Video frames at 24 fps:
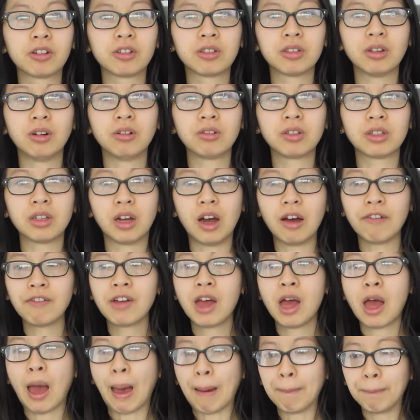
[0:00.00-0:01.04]
sew stuff,
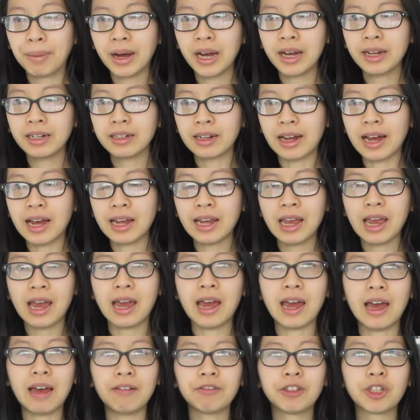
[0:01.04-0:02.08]
but I
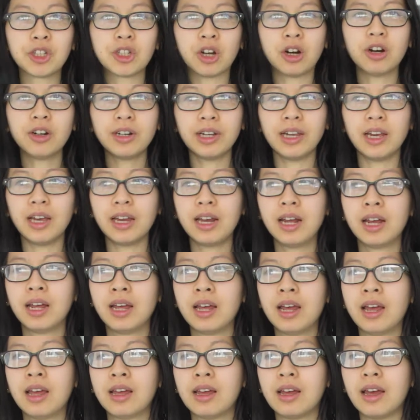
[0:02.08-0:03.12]
have started
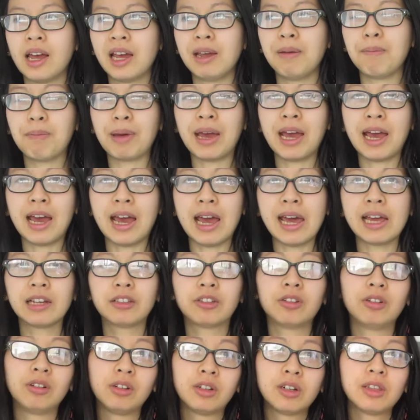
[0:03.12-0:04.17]
a bag.
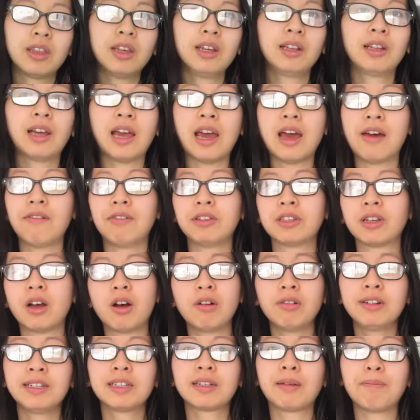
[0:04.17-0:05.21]
So a good thing to have is
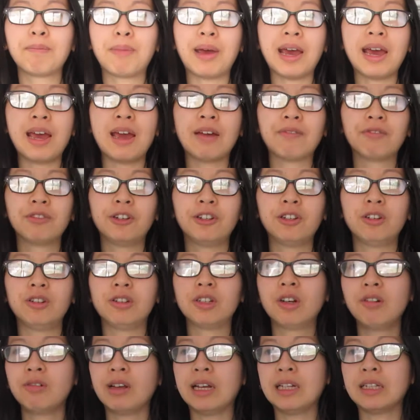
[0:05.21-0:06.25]
always a bag for you to
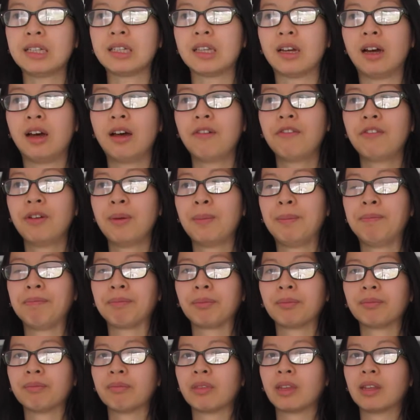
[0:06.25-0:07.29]
donate stuff.
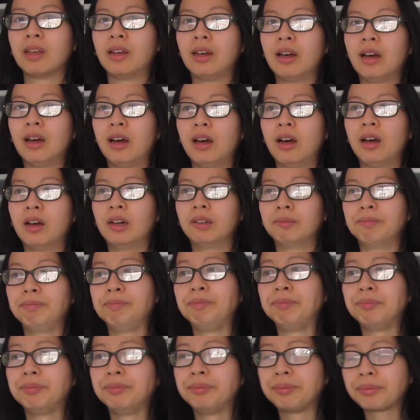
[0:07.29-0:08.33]

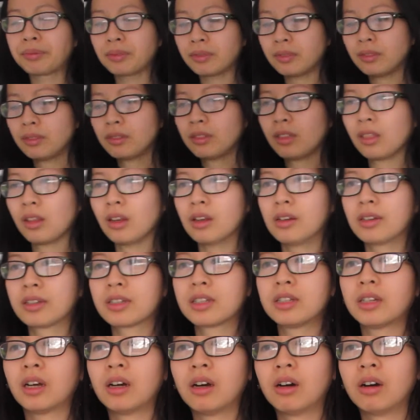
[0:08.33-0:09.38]
Um,
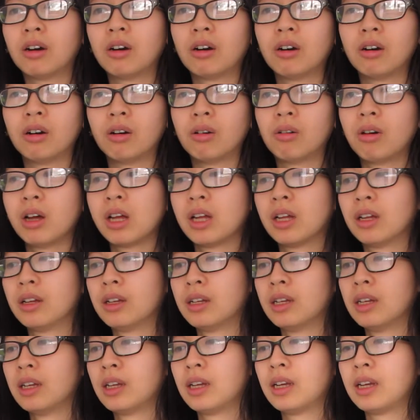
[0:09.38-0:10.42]
so,
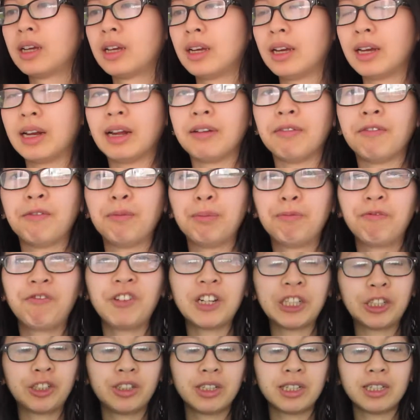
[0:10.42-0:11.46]
and I
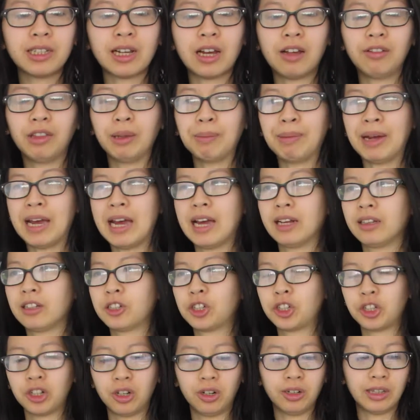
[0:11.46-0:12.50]
fished this out of the bag, the
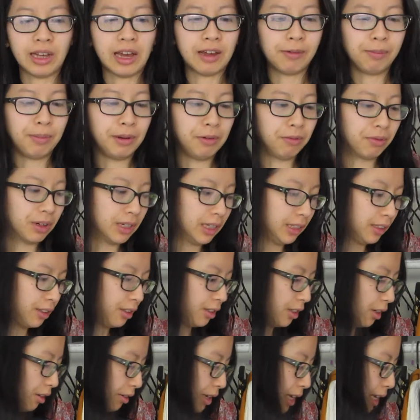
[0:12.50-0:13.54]
shirt that I've been wanting
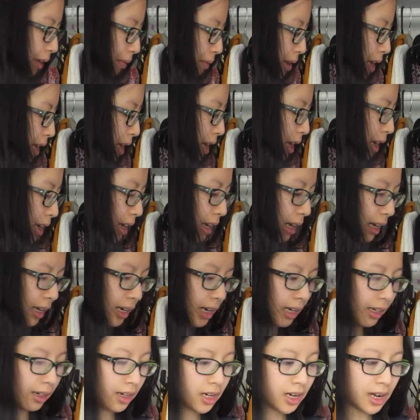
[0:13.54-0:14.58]
to donate.
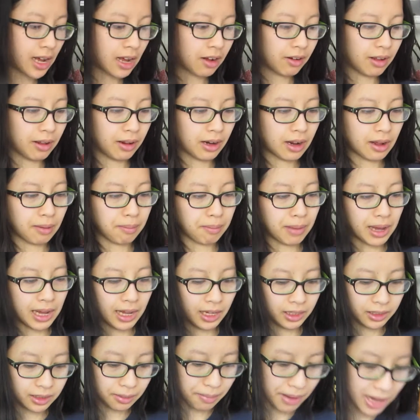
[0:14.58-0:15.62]
And I cut out and I
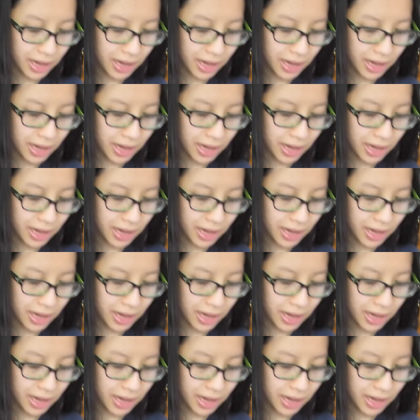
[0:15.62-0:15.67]
made some